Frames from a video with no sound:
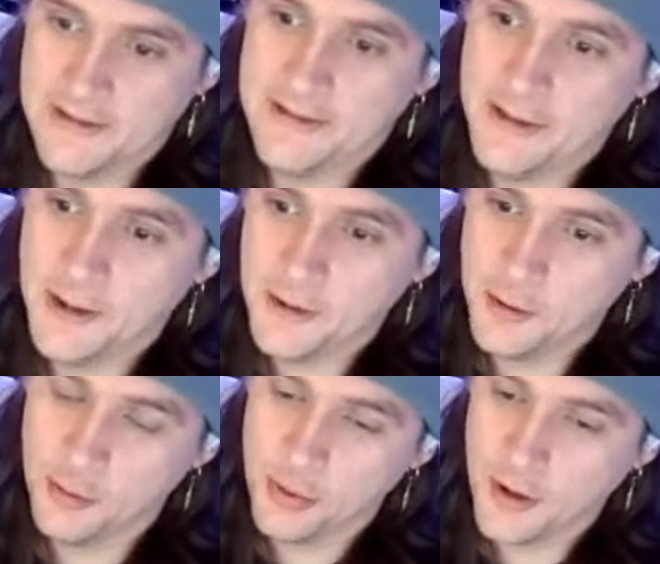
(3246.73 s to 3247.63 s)

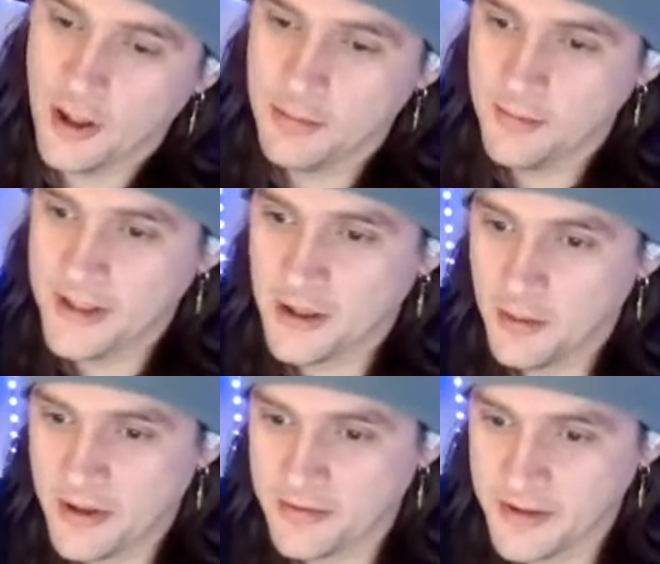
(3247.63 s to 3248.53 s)
No problem at all,
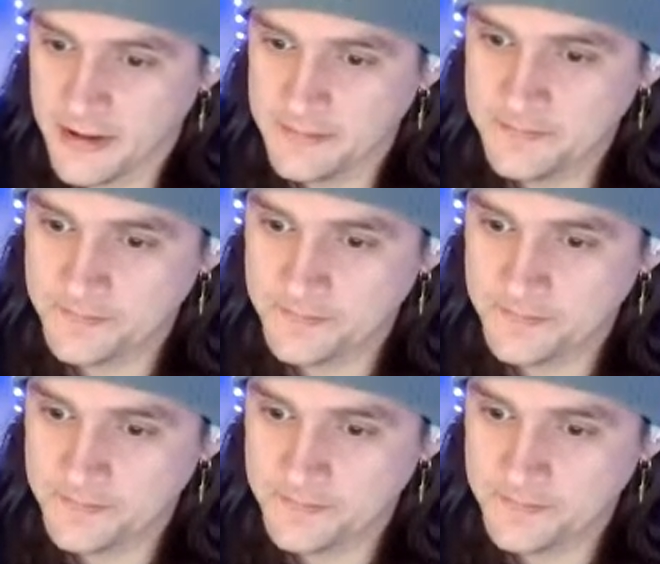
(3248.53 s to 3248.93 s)
my friend.